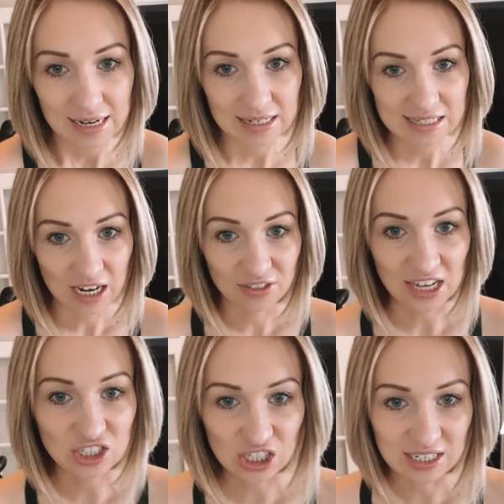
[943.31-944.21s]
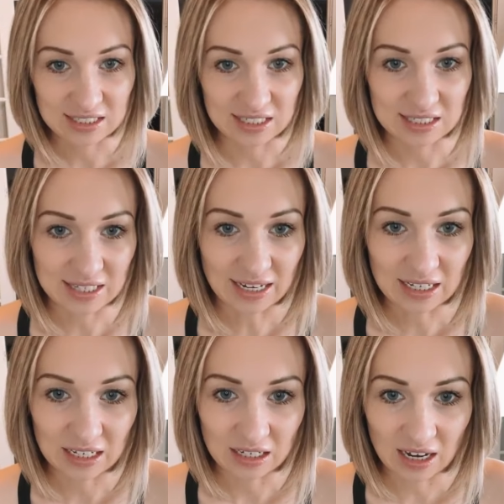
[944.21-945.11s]
Nancy, I think
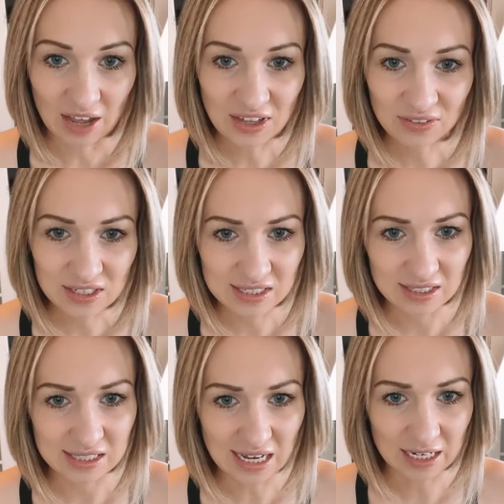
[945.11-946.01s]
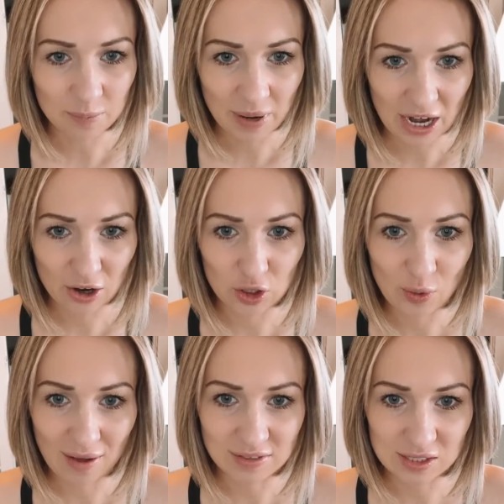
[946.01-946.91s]
this is the second pair
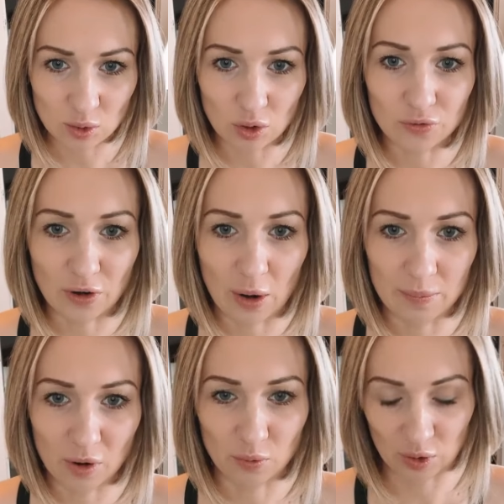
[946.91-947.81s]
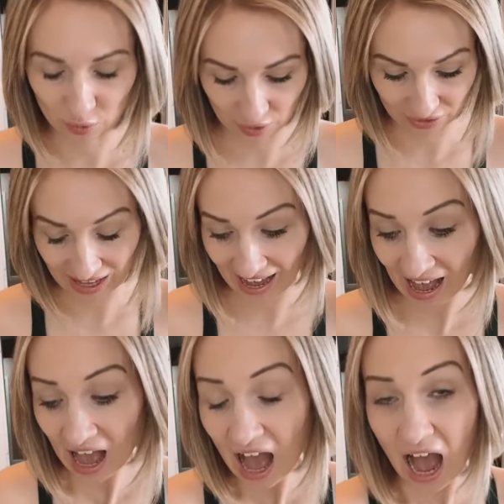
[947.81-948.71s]
you have sold from Real.
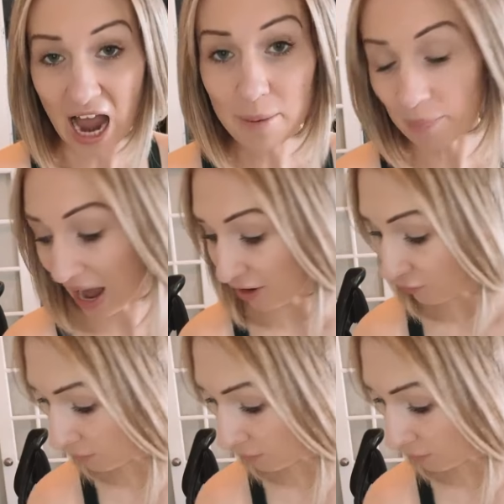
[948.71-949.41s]
Yeah, I buy